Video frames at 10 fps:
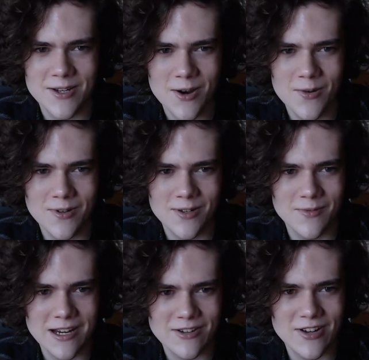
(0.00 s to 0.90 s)
no good
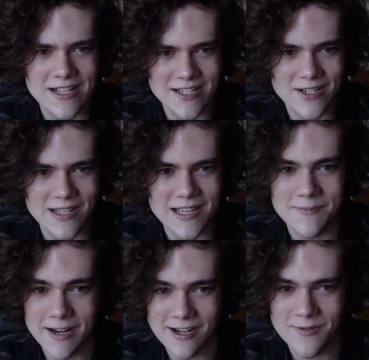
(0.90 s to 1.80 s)
way to transition this,
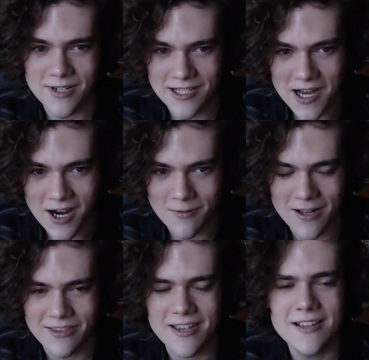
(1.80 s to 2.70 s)
but I do want to talk
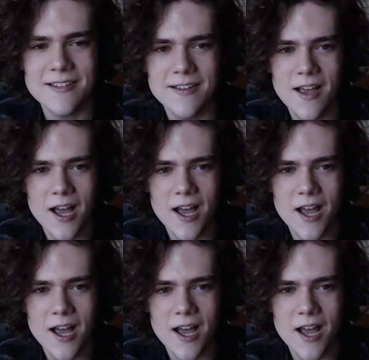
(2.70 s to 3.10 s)
about this.